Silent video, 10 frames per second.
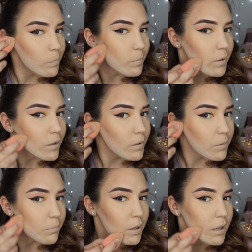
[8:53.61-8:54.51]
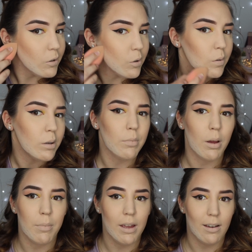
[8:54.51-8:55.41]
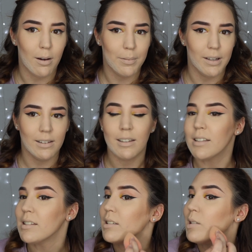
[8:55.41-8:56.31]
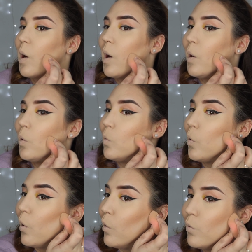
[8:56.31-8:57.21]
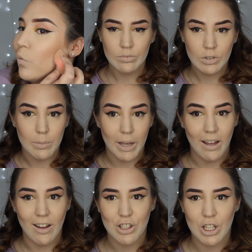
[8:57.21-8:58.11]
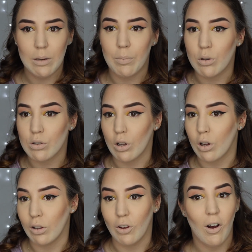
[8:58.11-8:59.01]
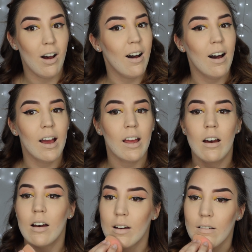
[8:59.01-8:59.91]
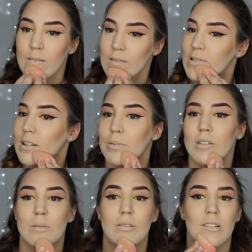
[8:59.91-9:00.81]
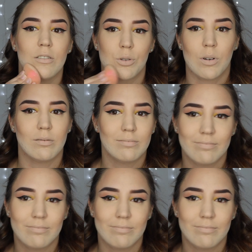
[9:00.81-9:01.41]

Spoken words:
But it's me doing my makeup in the style of, to make her cheekbones look a lot higher. I'm just going to put some on here as well.